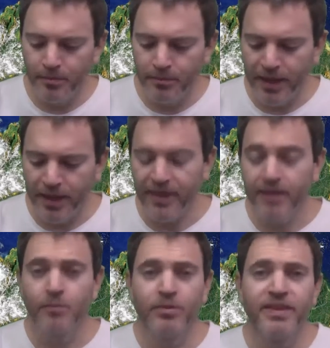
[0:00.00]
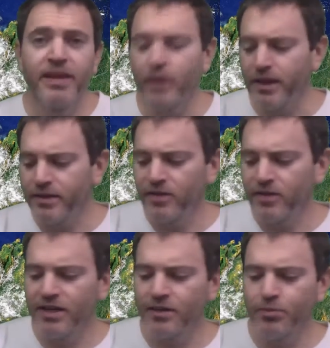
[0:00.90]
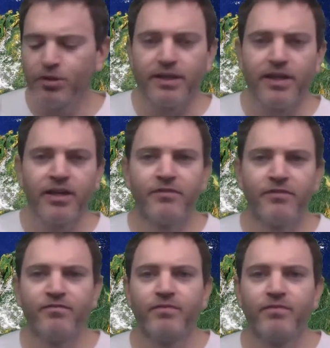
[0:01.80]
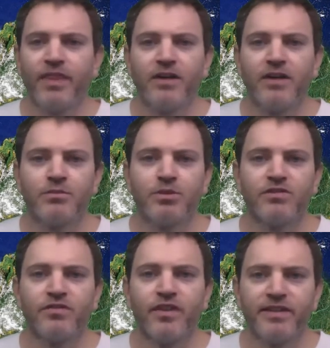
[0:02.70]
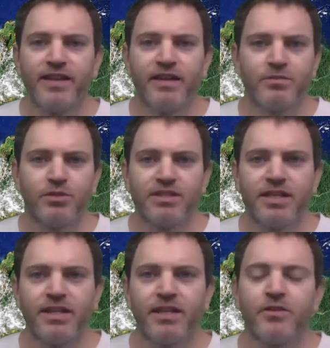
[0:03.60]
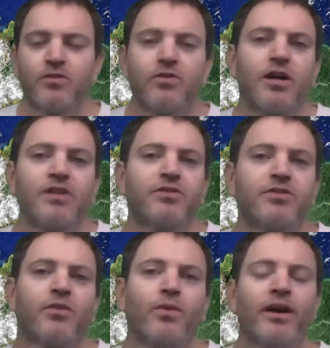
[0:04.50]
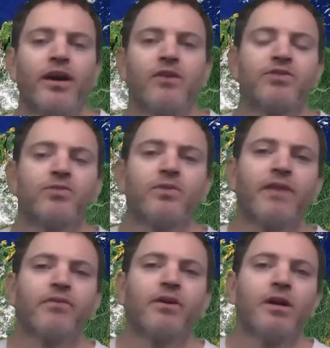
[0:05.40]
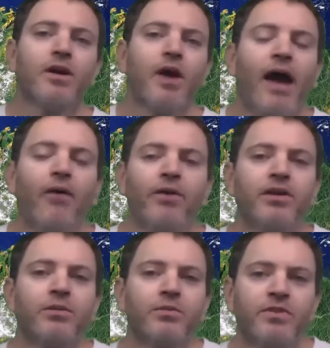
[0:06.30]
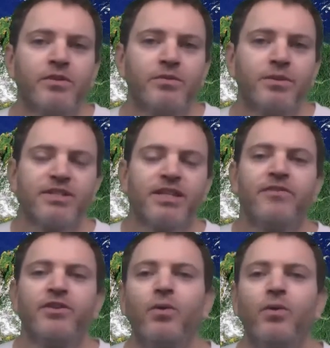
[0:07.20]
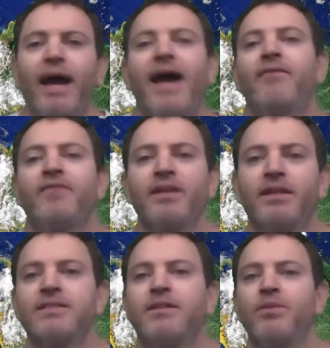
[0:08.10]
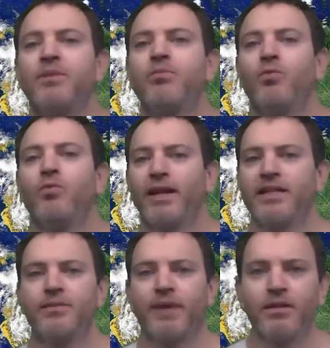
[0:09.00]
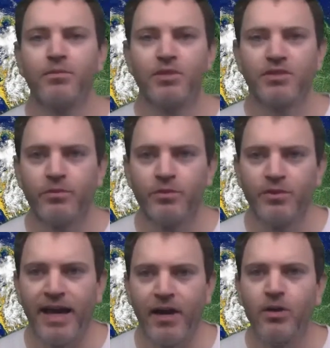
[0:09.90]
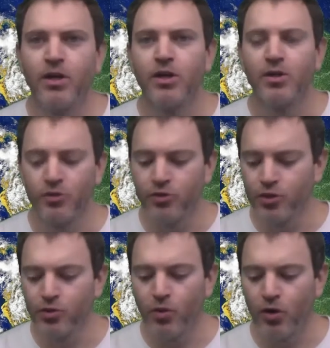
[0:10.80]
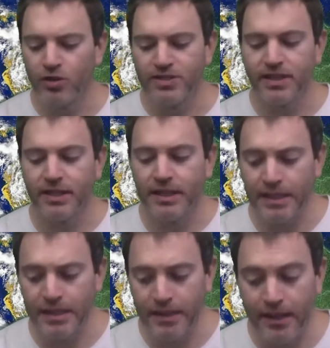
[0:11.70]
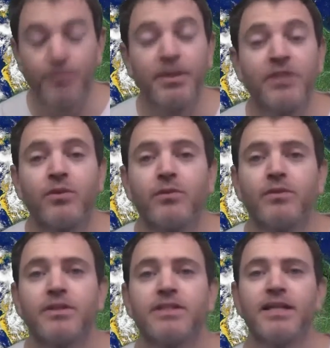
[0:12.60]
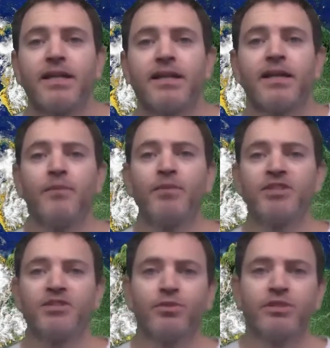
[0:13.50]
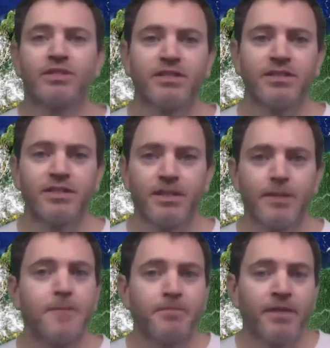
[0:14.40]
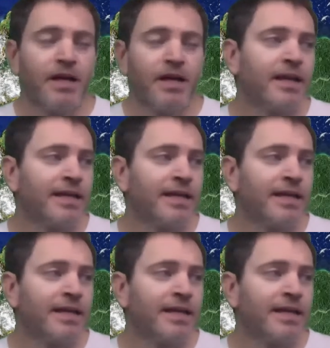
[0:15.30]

then what? Then you got the book. Now you got 1,000 books or 50,000 books sitting in your garage or in the warehouse or whatever. How are you going to move those books? If you don't have the list of people ready to buy the books from you now, you are suddenly in big trouble, because selling a bunch of books is not an